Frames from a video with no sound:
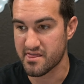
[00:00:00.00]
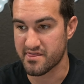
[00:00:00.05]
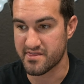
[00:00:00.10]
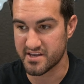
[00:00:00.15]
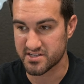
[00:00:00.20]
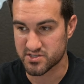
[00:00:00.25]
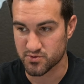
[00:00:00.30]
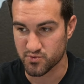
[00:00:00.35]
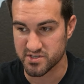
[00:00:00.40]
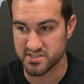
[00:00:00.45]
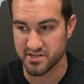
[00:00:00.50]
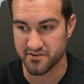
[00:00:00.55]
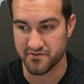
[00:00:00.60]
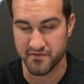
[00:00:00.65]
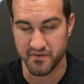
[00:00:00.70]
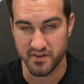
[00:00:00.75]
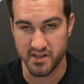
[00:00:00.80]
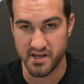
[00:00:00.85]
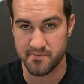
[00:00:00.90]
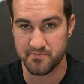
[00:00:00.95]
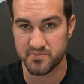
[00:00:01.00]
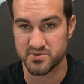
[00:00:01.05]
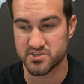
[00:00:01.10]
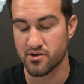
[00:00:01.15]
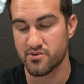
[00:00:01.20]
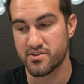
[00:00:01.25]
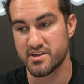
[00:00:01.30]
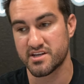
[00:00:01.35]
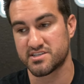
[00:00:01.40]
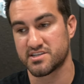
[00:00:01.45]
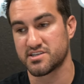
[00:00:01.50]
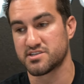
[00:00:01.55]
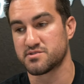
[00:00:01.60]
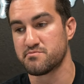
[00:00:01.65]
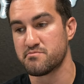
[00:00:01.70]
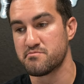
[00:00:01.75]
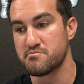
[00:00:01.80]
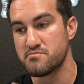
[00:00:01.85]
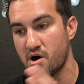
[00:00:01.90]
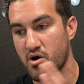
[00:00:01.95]
This was a flip, so this is
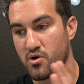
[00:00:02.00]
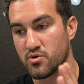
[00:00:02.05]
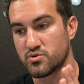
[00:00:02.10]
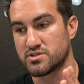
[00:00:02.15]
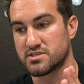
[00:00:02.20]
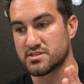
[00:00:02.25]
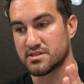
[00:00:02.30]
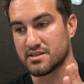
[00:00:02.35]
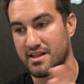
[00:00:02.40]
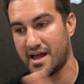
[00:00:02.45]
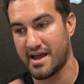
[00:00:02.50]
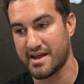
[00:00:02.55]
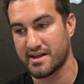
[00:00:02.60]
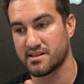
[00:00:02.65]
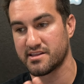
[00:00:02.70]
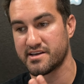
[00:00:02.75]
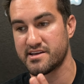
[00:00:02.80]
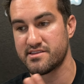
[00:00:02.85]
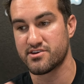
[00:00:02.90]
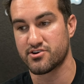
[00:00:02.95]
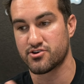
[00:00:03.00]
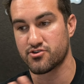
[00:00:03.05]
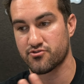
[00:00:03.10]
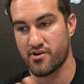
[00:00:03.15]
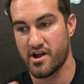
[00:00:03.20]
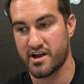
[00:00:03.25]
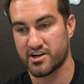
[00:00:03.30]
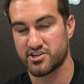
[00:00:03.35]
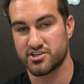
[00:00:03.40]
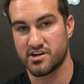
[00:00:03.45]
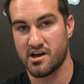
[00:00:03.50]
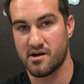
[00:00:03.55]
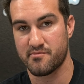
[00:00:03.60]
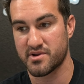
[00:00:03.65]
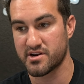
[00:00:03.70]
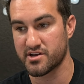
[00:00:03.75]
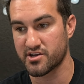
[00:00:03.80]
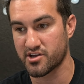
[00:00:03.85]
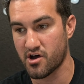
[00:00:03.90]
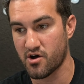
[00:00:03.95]
most likely the direction I'm
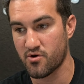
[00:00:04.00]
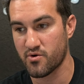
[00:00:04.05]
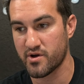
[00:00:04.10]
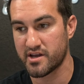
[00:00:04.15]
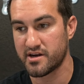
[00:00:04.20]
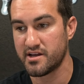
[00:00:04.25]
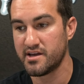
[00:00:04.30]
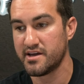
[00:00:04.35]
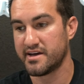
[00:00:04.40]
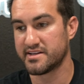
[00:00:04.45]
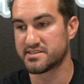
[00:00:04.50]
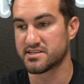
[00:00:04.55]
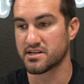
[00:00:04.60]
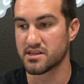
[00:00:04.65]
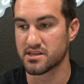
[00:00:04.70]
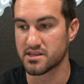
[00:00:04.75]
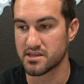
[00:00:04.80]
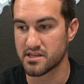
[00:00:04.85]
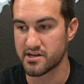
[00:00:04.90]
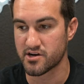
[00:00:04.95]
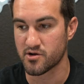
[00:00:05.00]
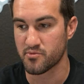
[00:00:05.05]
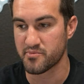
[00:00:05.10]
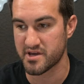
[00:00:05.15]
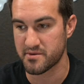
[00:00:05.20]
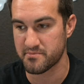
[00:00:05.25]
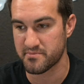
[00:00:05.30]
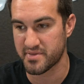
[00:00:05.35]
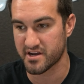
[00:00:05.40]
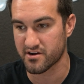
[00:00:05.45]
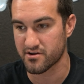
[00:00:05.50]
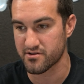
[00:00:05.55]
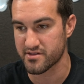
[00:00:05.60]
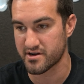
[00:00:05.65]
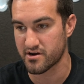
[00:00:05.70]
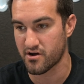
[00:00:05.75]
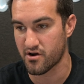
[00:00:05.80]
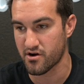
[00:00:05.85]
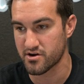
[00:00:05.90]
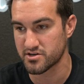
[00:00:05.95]
going to go in. It's a little bit bigger
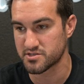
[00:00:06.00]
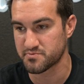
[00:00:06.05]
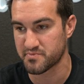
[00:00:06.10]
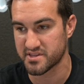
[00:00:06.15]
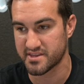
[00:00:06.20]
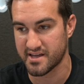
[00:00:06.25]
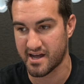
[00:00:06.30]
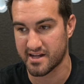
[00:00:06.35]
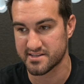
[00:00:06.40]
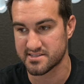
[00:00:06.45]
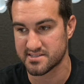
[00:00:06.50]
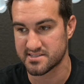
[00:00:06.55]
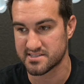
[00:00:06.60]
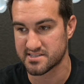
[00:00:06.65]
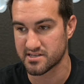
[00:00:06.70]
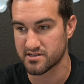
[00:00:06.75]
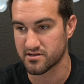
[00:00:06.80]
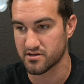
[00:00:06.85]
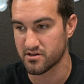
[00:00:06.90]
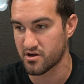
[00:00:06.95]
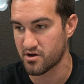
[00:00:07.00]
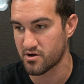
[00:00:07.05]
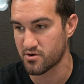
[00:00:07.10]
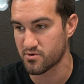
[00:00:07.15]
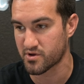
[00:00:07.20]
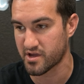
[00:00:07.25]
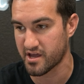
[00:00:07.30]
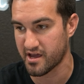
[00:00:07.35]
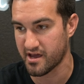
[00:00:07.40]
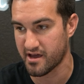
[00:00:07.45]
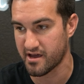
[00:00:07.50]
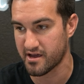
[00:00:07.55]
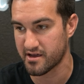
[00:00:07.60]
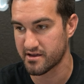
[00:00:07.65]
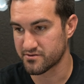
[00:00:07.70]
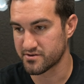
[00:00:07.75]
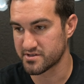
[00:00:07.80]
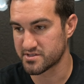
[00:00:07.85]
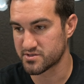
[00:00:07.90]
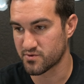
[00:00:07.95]
than ours, but that's still okay.
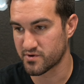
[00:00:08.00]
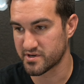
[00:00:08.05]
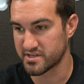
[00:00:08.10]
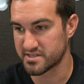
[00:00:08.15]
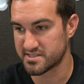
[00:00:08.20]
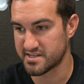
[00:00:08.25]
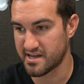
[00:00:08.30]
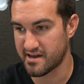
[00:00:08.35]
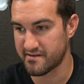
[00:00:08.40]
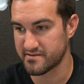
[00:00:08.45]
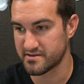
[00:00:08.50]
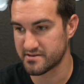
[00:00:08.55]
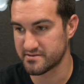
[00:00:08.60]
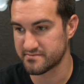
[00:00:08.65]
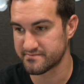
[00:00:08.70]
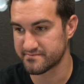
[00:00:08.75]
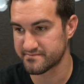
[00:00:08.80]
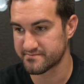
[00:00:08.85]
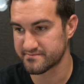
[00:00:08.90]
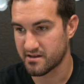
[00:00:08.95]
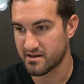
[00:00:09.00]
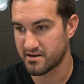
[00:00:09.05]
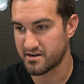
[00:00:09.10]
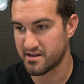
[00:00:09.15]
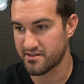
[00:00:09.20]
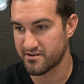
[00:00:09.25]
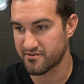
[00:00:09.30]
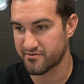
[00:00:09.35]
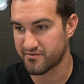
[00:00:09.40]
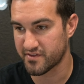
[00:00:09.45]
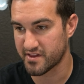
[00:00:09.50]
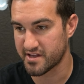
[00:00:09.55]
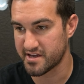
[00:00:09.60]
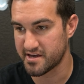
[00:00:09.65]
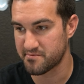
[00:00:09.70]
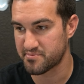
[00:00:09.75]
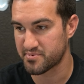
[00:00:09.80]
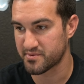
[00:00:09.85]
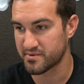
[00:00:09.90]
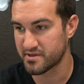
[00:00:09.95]
327, another
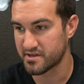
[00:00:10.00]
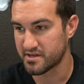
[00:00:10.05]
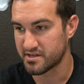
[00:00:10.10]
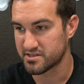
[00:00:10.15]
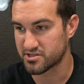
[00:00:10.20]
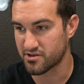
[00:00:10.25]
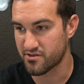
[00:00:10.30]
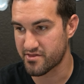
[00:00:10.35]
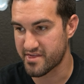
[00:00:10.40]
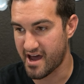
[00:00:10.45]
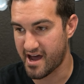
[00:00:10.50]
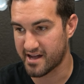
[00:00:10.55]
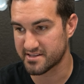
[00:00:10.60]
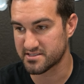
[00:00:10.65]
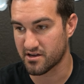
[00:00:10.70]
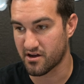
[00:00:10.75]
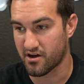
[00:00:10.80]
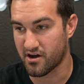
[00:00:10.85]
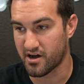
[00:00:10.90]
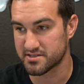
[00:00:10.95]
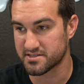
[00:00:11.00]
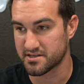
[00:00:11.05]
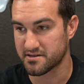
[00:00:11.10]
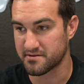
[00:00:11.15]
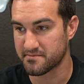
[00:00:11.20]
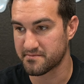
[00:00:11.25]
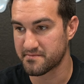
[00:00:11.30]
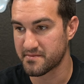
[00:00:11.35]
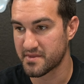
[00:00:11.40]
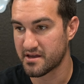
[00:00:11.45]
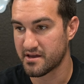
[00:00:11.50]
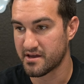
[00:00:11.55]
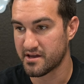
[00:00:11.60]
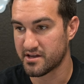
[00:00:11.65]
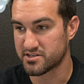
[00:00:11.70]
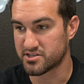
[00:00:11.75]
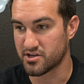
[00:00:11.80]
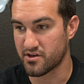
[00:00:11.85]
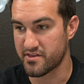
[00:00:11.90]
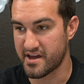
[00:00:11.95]
flip. So that's awesome.
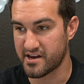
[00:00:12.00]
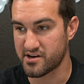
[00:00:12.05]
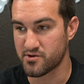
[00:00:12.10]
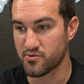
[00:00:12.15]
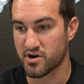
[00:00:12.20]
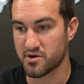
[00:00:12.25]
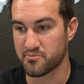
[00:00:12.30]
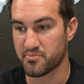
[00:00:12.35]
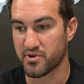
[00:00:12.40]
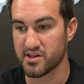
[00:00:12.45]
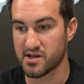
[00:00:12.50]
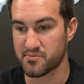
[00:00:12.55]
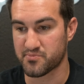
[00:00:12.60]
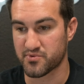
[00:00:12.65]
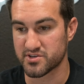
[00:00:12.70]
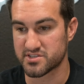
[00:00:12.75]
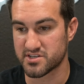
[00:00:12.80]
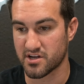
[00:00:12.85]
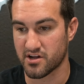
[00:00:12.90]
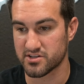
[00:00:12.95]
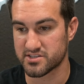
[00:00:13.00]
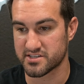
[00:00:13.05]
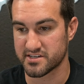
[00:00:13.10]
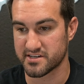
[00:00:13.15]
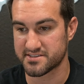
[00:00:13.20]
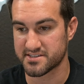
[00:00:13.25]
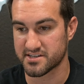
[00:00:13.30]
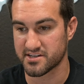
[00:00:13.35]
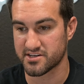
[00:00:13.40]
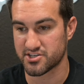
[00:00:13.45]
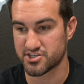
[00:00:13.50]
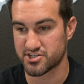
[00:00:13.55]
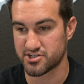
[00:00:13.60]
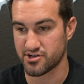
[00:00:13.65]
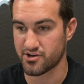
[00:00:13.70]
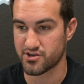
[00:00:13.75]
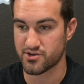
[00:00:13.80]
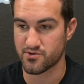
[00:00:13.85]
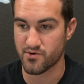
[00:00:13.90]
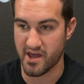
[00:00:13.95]
So then you want to pull up results, and it's going to
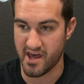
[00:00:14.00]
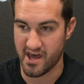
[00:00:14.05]
show you